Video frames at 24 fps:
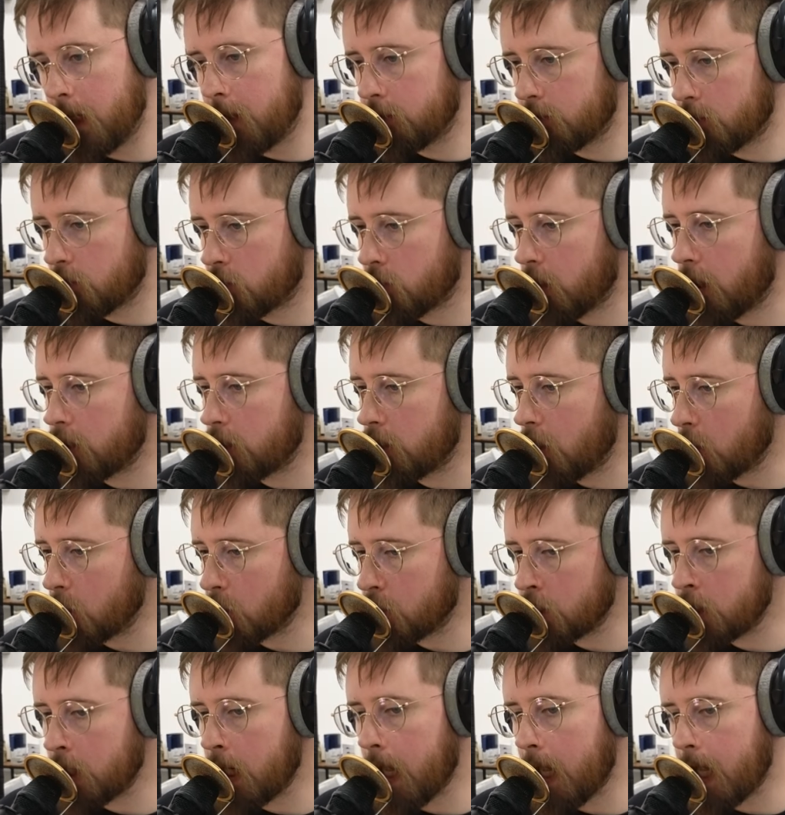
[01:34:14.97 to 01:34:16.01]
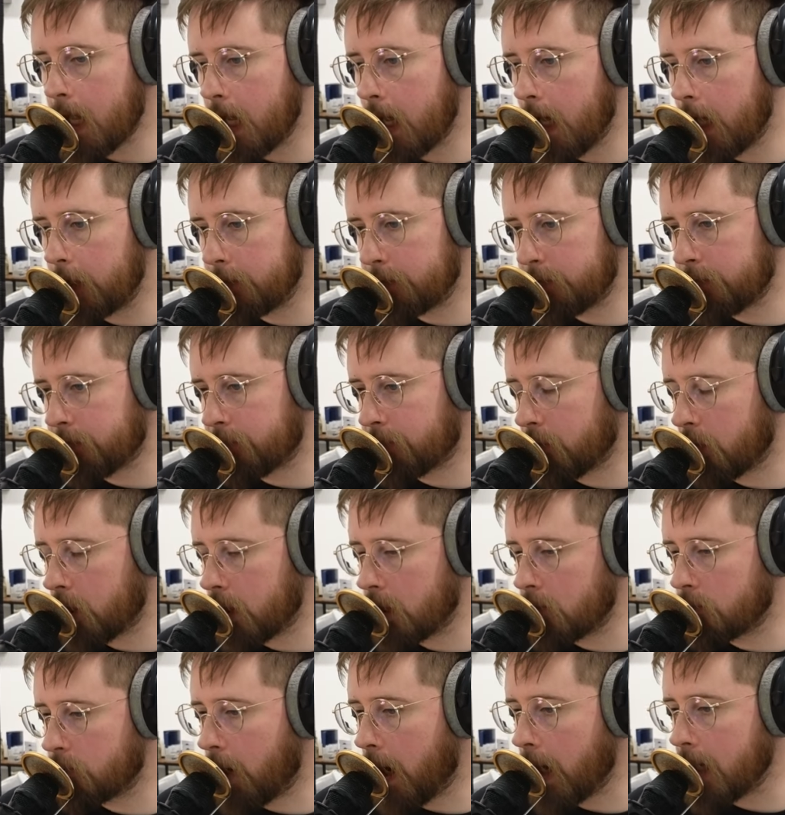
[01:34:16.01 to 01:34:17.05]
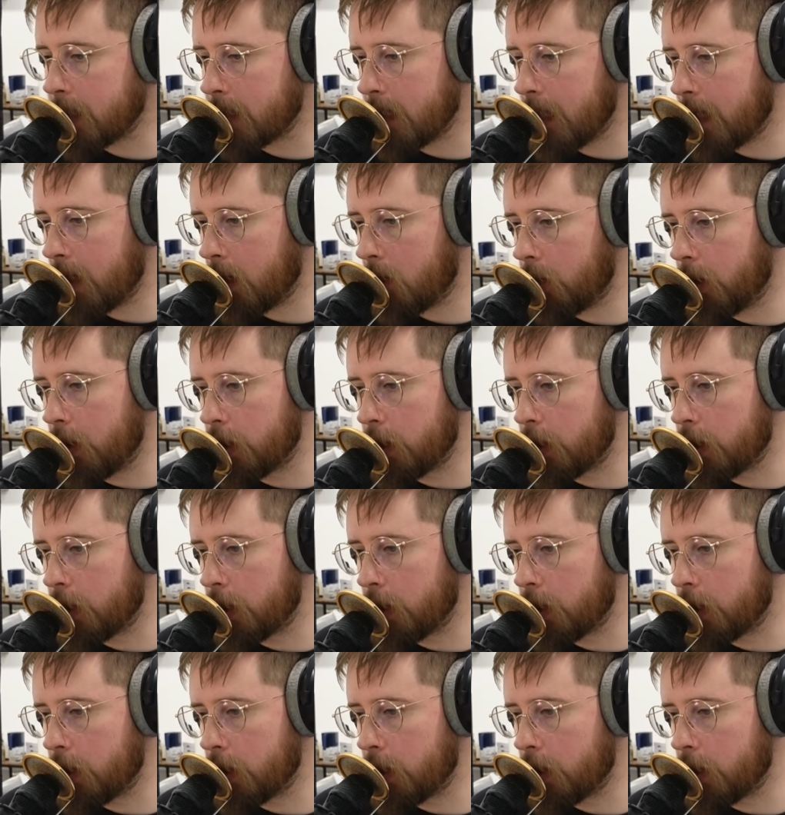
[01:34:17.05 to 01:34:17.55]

So try Notion AI for free right now